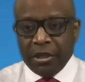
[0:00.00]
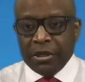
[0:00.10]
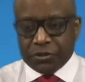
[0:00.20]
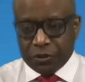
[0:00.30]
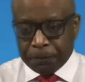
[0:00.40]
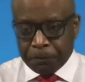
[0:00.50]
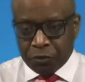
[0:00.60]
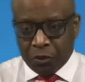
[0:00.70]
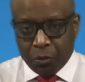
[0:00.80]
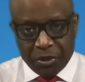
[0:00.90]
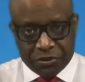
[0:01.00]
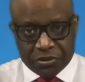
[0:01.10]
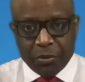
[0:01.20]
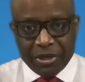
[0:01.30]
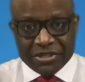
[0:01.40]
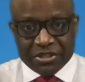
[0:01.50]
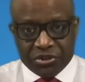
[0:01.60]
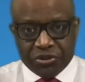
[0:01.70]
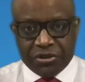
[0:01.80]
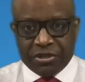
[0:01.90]
So when someone is
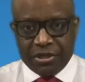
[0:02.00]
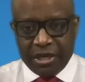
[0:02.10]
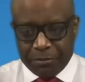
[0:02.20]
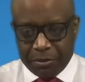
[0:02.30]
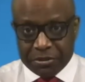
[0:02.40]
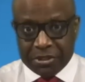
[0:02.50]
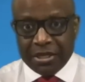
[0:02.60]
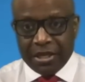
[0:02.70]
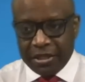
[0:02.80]
interested in that property,